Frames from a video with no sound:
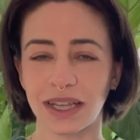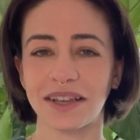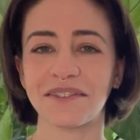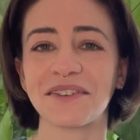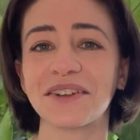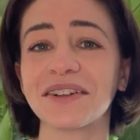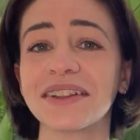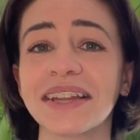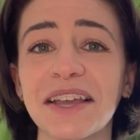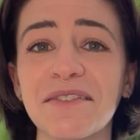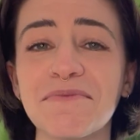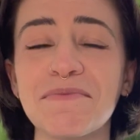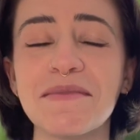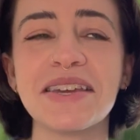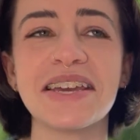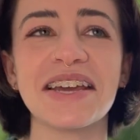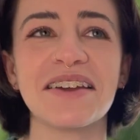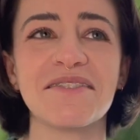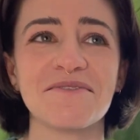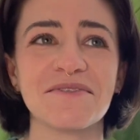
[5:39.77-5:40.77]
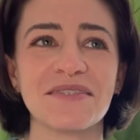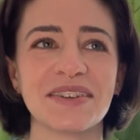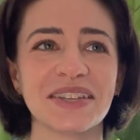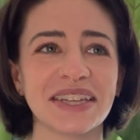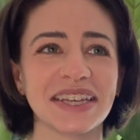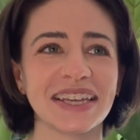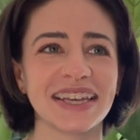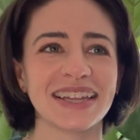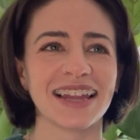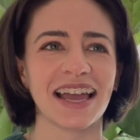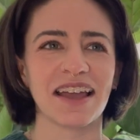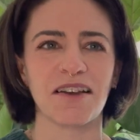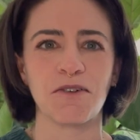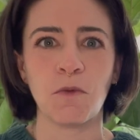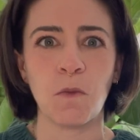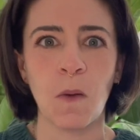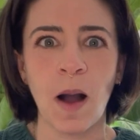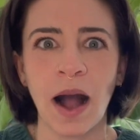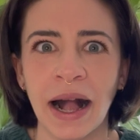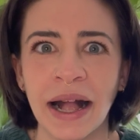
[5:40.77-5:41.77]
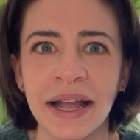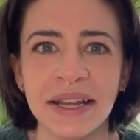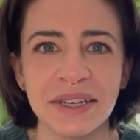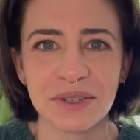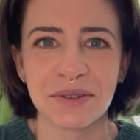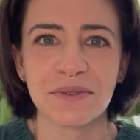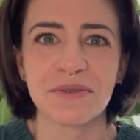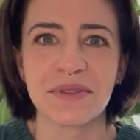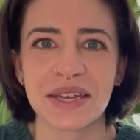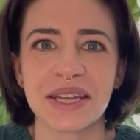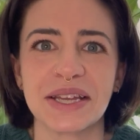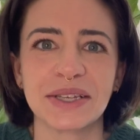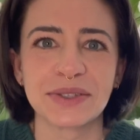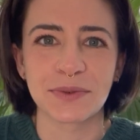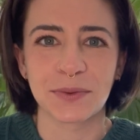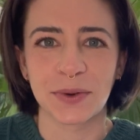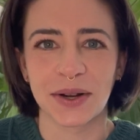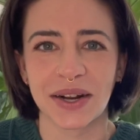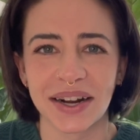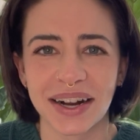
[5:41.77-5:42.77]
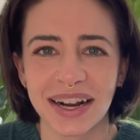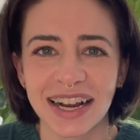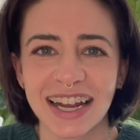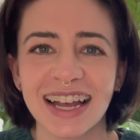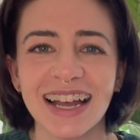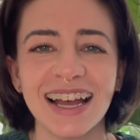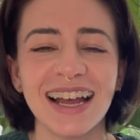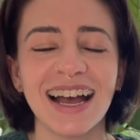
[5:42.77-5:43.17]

If you're like me and really like, why do things work?